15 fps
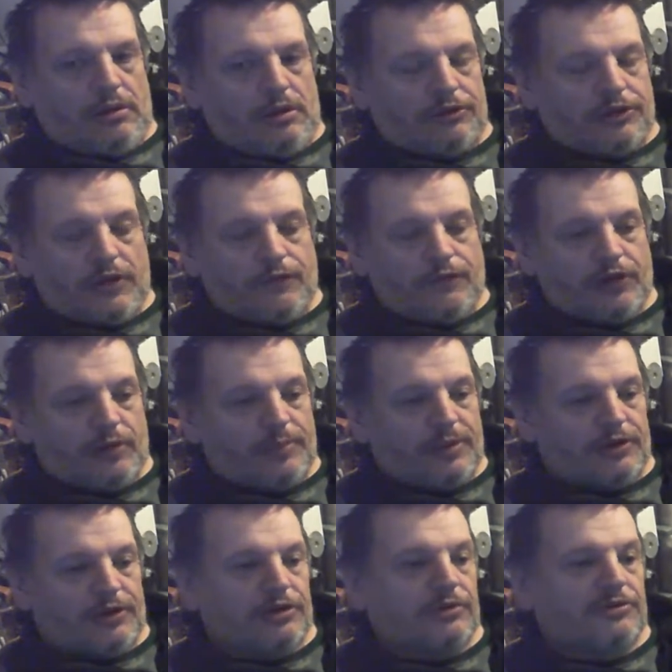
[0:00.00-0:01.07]
I don't think I'll be
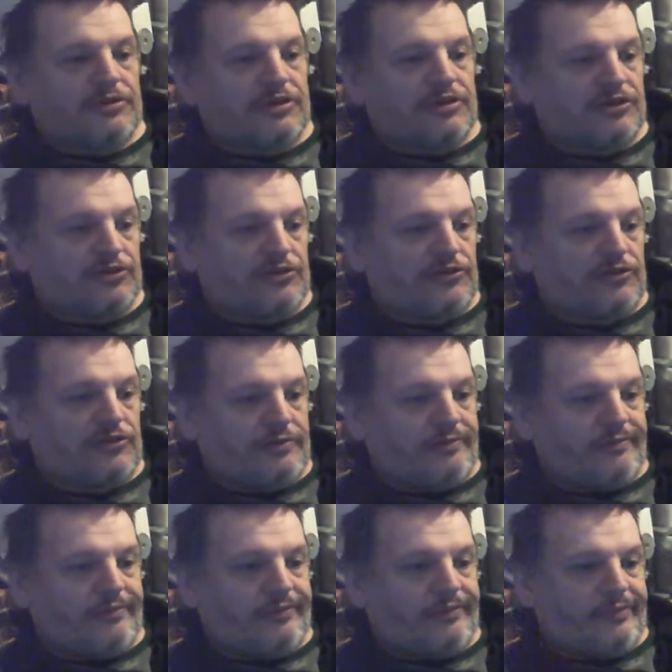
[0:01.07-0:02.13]
able to use the discs,
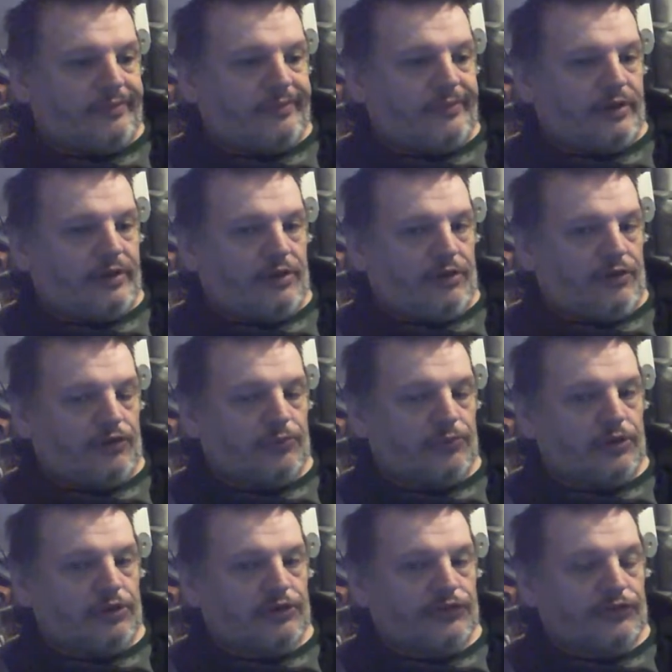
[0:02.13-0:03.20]
because
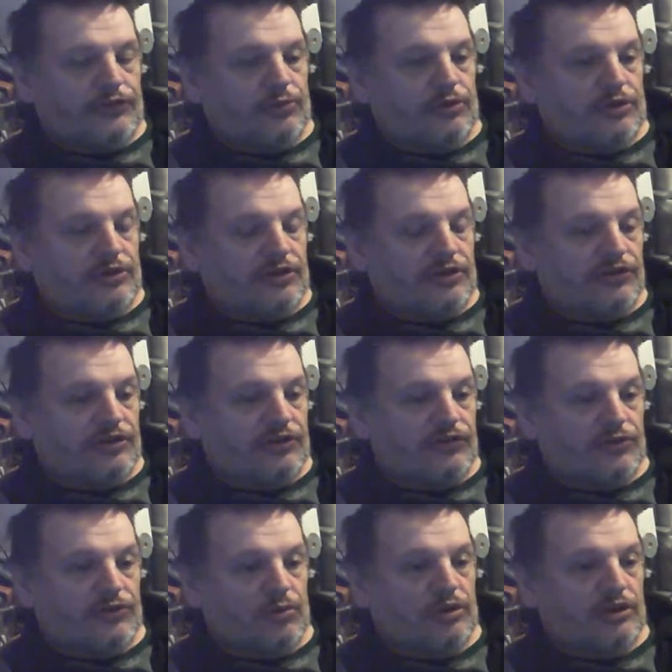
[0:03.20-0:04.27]
when I installed the disc, it
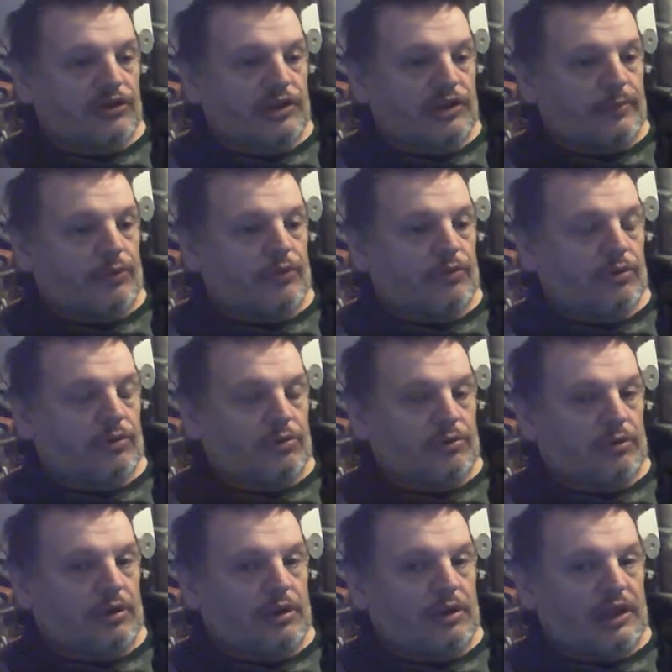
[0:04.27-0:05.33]
still keeps coming
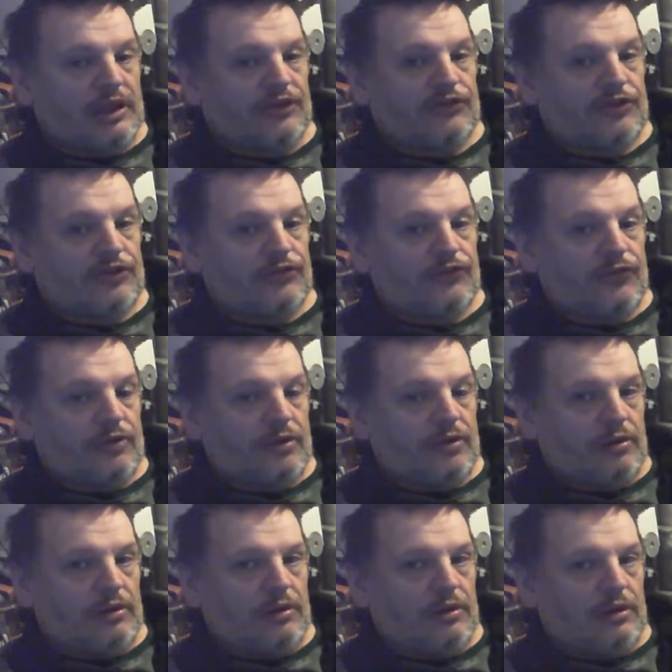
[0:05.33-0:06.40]
on as if
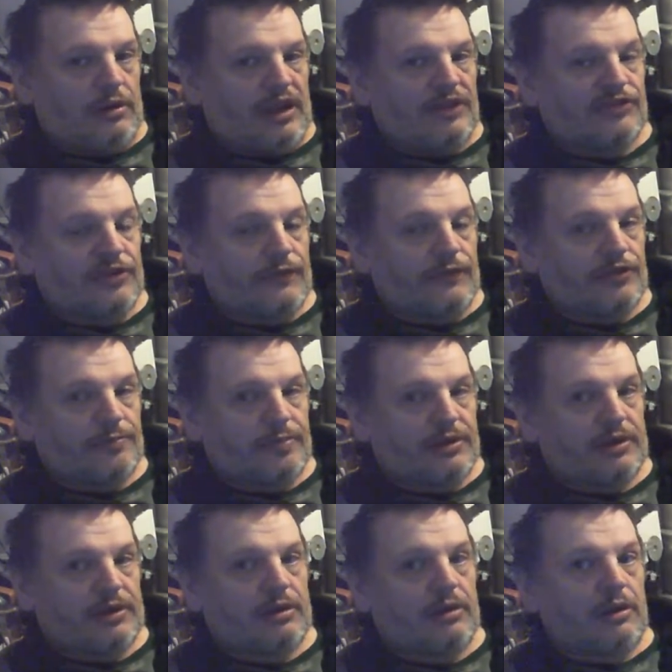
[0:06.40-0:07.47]
it's
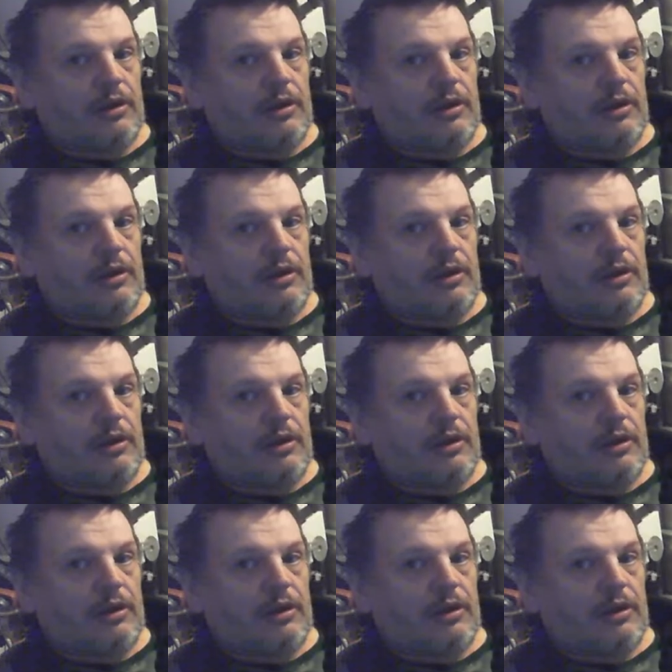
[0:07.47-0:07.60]
been